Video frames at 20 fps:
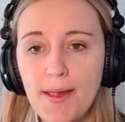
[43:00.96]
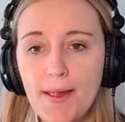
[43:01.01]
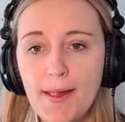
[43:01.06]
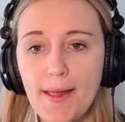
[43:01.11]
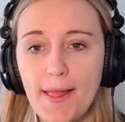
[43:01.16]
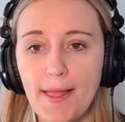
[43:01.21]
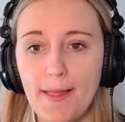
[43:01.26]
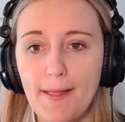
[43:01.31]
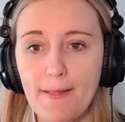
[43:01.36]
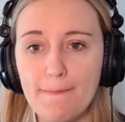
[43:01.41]

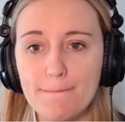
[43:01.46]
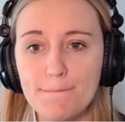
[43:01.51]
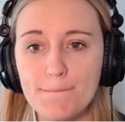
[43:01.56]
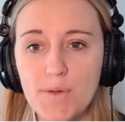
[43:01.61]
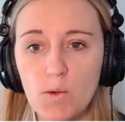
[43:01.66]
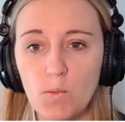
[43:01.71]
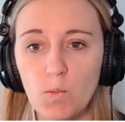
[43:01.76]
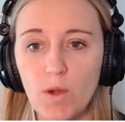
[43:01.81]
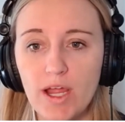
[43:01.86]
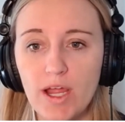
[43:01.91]

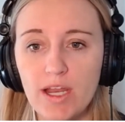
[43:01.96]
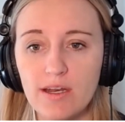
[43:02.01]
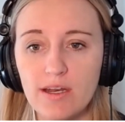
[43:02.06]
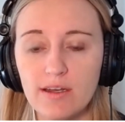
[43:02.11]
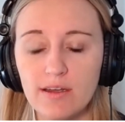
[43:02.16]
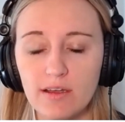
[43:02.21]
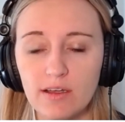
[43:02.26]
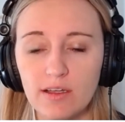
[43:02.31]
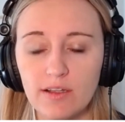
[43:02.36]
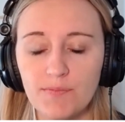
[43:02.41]
But
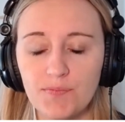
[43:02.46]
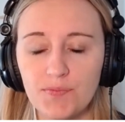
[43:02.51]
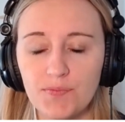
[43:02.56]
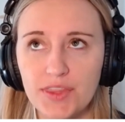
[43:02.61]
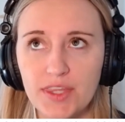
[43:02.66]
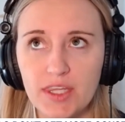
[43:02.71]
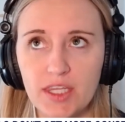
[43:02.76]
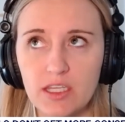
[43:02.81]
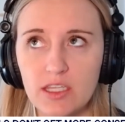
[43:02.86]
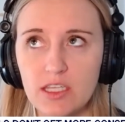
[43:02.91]
when
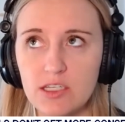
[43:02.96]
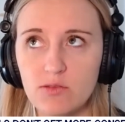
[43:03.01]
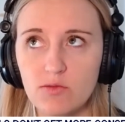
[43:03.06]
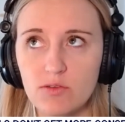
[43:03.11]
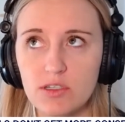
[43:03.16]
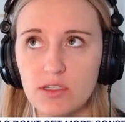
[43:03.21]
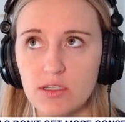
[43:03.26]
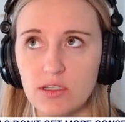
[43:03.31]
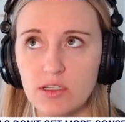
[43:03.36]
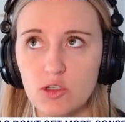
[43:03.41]
this
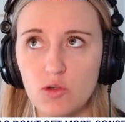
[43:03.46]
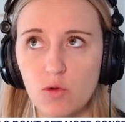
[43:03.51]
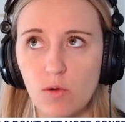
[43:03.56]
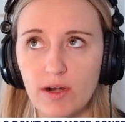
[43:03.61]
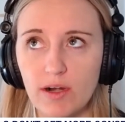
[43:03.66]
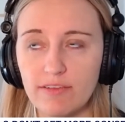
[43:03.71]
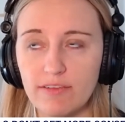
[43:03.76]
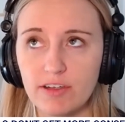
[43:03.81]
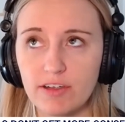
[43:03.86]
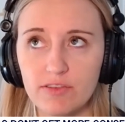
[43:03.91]
was in
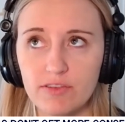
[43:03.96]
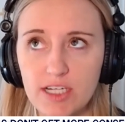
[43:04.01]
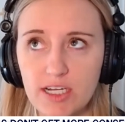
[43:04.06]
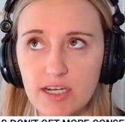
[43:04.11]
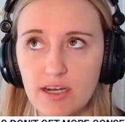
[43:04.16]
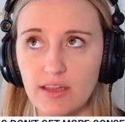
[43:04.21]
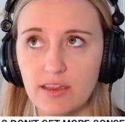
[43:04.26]
2015,